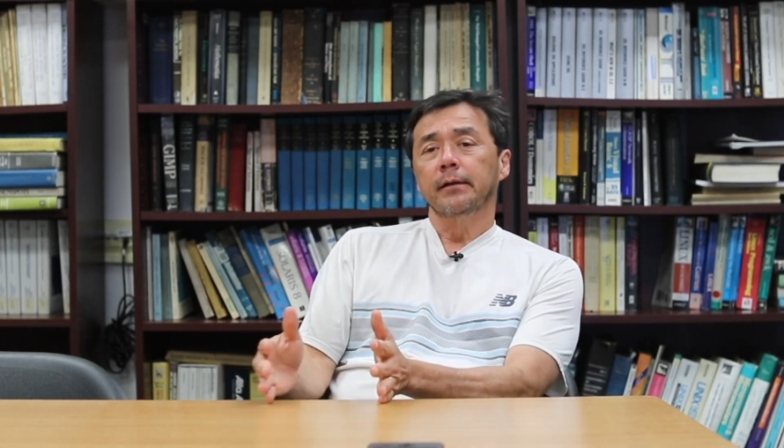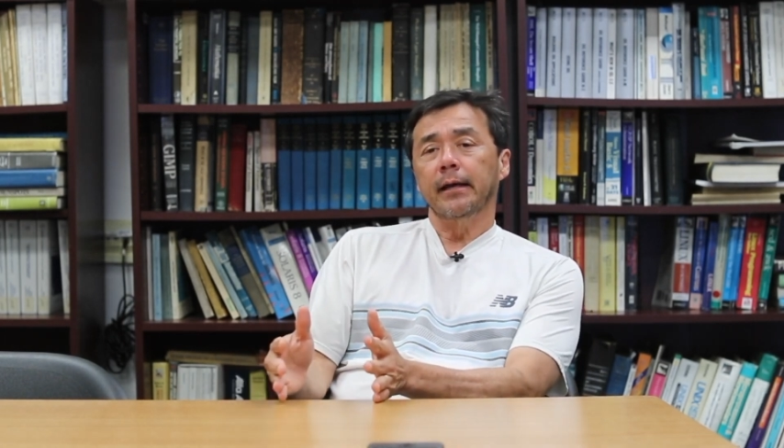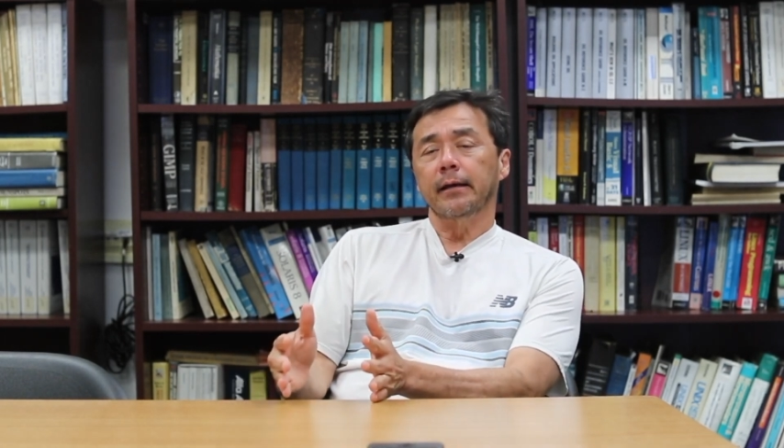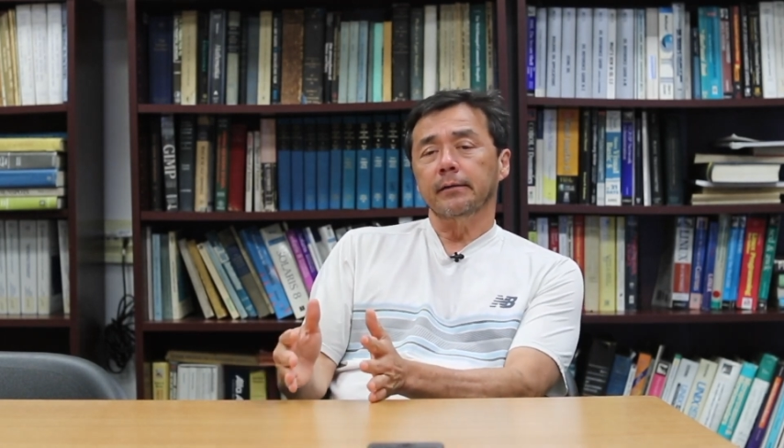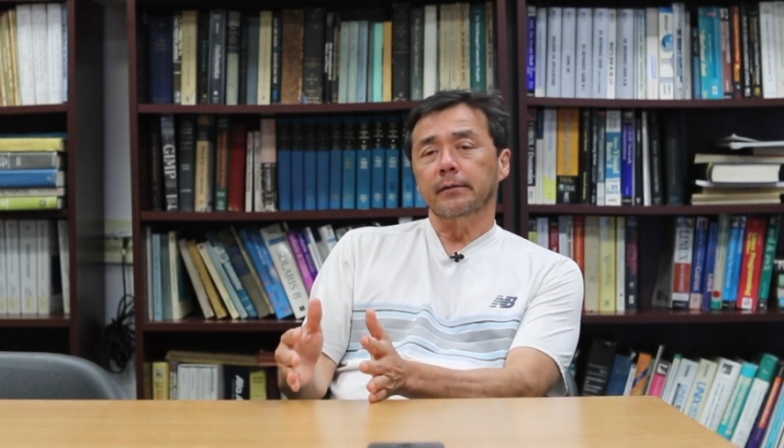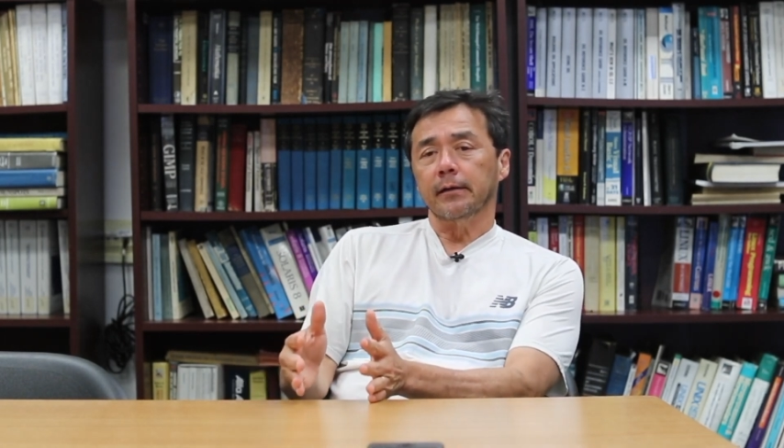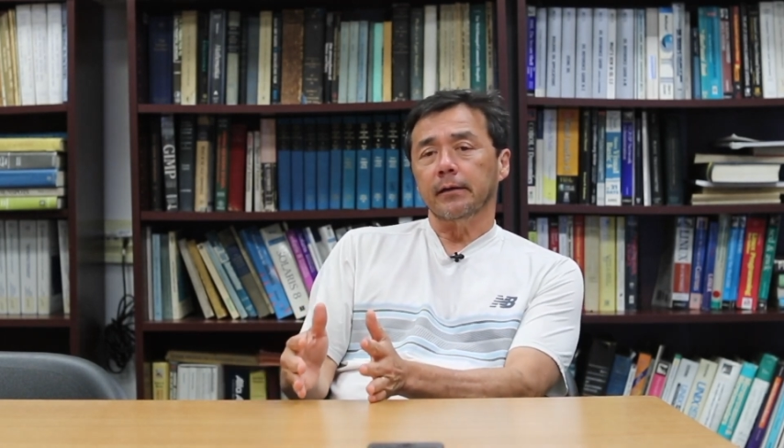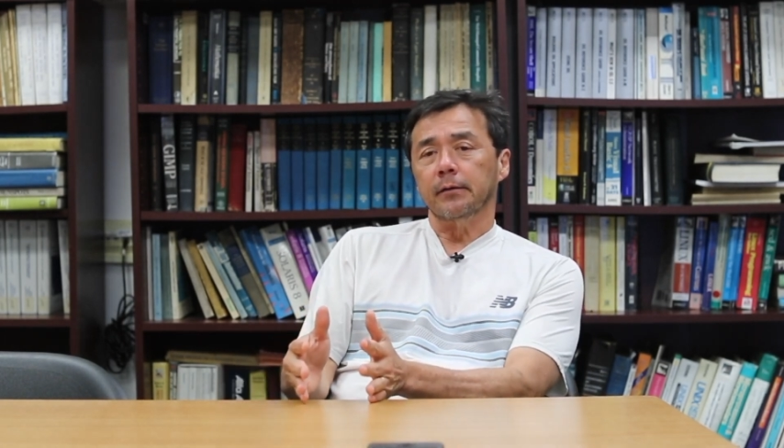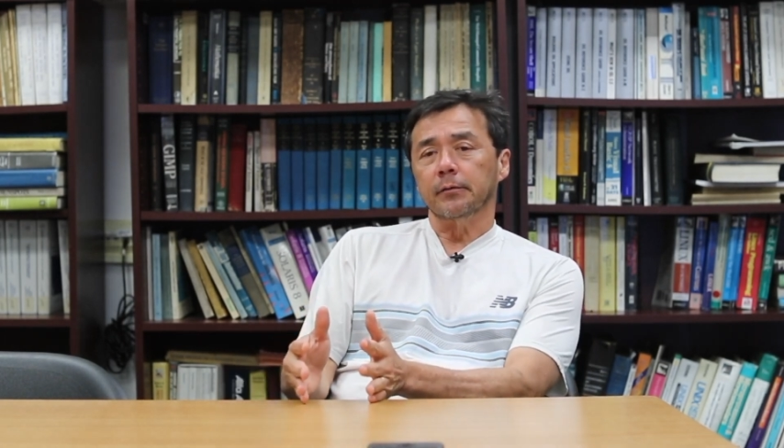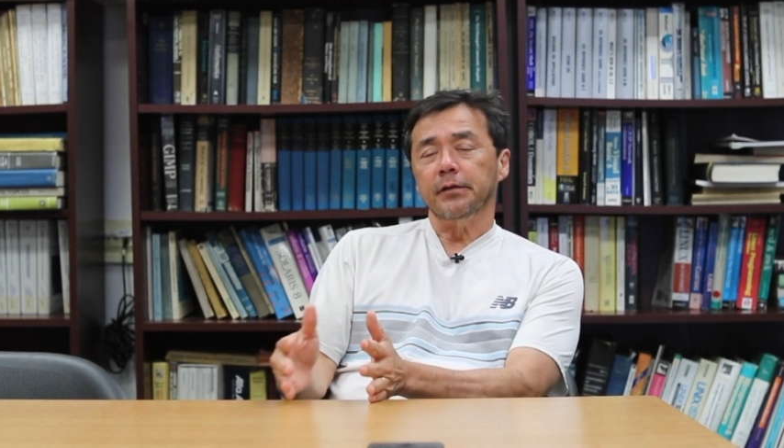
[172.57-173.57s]
can
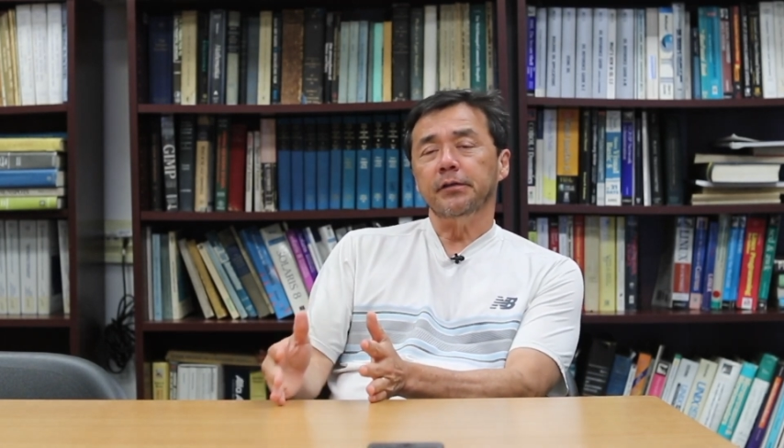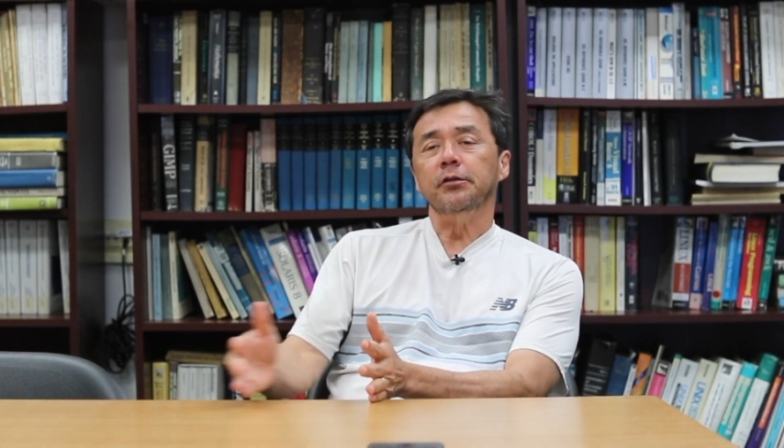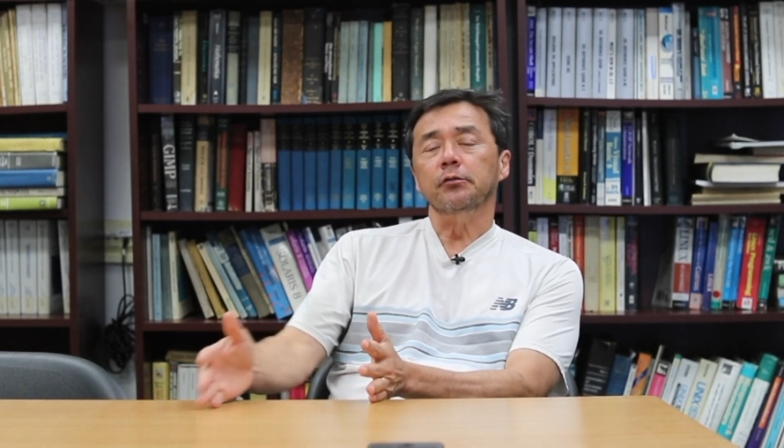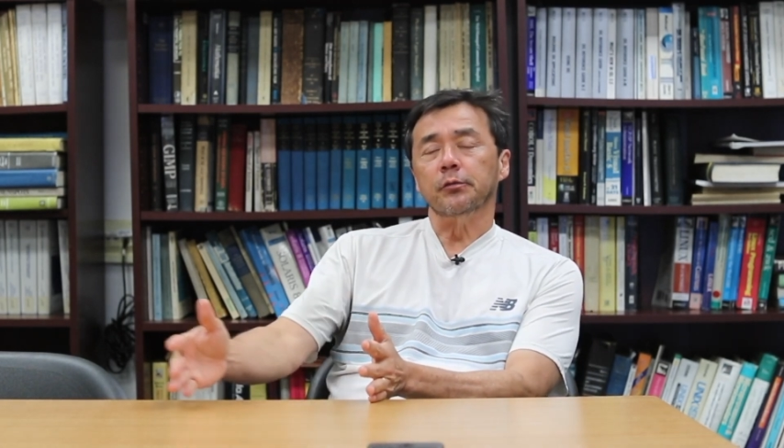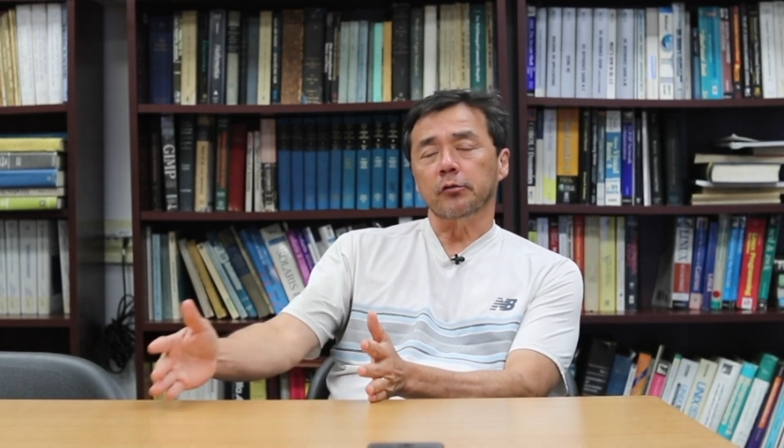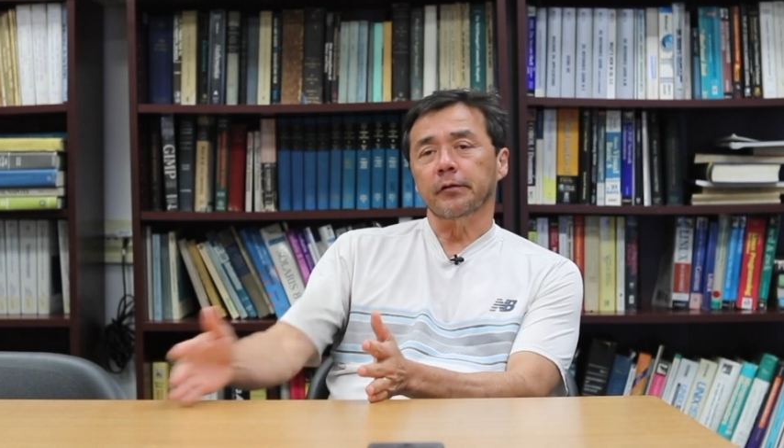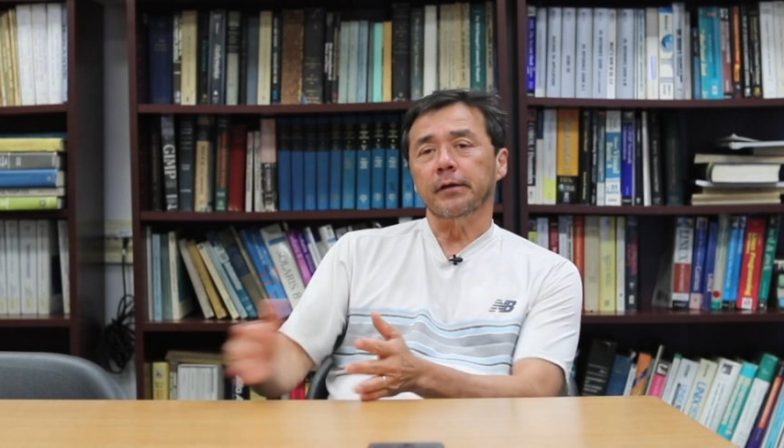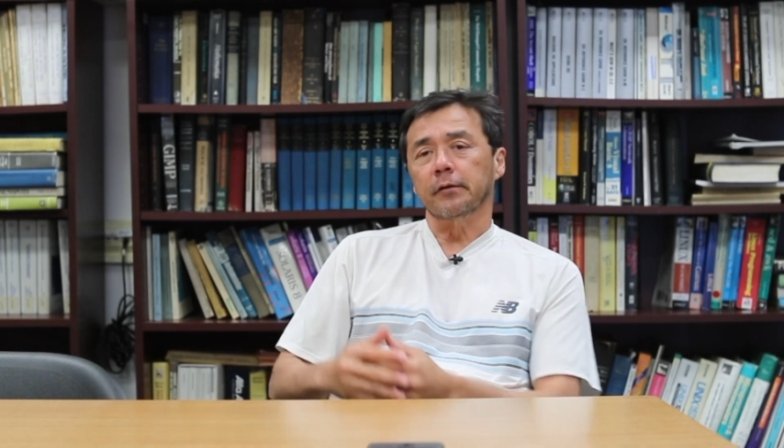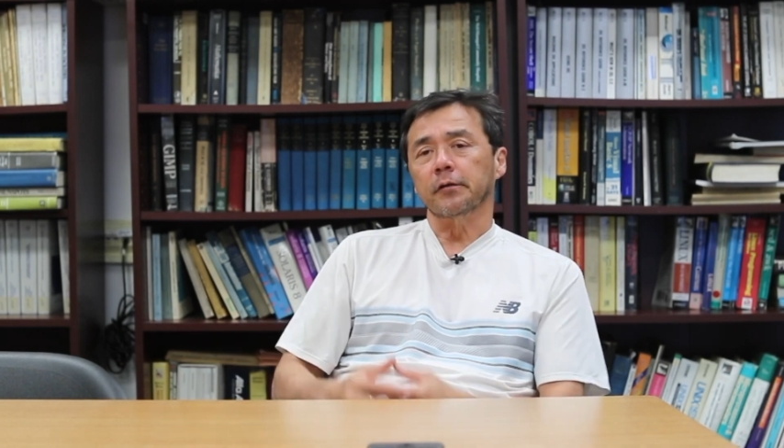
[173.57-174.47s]
continue observing